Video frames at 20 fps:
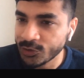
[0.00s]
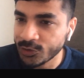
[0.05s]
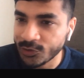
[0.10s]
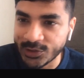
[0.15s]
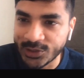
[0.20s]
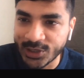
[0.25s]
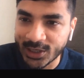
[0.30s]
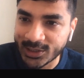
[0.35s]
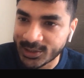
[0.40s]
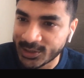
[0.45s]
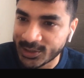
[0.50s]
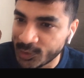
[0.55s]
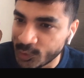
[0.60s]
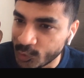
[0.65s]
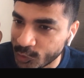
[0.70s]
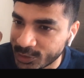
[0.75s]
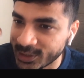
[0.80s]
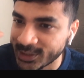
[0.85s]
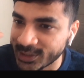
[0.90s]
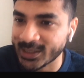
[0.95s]
We just
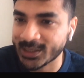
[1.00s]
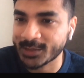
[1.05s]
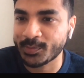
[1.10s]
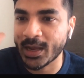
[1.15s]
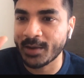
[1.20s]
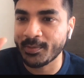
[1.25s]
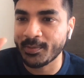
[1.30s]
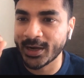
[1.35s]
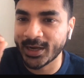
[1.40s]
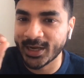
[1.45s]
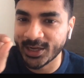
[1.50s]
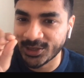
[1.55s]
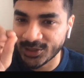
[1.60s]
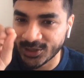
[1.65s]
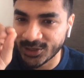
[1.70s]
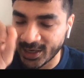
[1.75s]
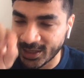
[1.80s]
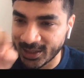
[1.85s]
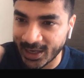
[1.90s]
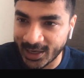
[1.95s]
use this
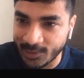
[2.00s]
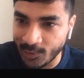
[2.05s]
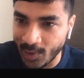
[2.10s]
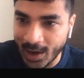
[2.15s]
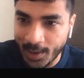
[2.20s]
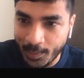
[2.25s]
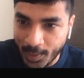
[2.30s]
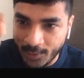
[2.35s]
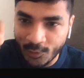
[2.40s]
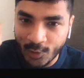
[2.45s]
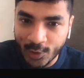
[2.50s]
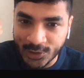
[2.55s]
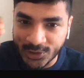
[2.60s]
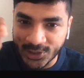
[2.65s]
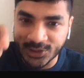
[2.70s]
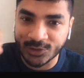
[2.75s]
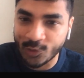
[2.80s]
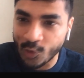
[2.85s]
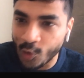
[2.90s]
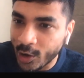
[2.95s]
experimentation, and then developer would
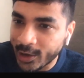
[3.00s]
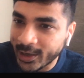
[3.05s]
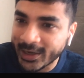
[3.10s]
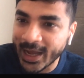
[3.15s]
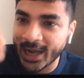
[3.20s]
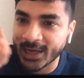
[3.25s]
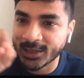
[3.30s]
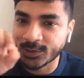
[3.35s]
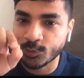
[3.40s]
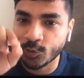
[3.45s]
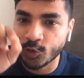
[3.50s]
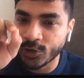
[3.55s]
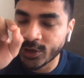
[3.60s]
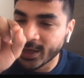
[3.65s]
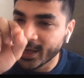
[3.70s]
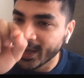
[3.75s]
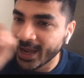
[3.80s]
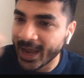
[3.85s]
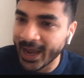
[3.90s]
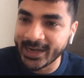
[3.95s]
just go on a
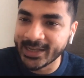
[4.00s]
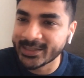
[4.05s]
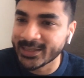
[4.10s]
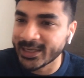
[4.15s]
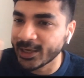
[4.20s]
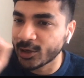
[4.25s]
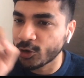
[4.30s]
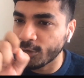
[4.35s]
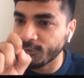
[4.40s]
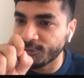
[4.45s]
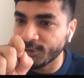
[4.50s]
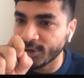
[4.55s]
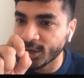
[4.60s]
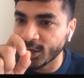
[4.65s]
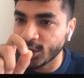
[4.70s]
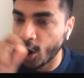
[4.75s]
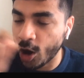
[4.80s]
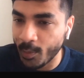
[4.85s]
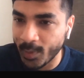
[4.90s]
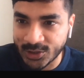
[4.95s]
dashboard and easily
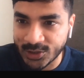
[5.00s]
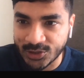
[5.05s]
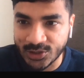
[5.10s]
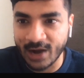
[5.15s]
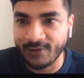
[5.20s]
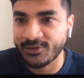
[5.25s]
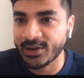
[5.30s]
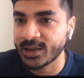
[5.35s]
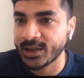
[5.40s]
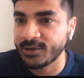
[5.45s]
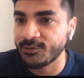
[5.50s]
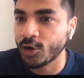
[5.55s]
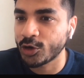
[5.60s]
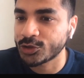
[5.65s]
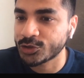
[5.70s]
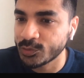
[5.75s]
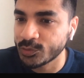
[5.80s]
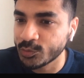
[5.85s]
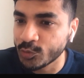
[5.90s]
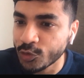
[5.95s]
configure how much traffic he
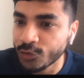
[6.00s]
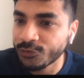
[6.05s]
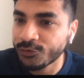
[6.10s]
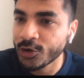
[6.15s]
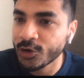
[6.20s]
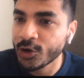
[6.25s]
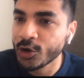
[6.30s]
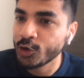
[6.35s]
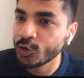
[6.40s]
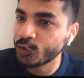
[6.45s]
wants to move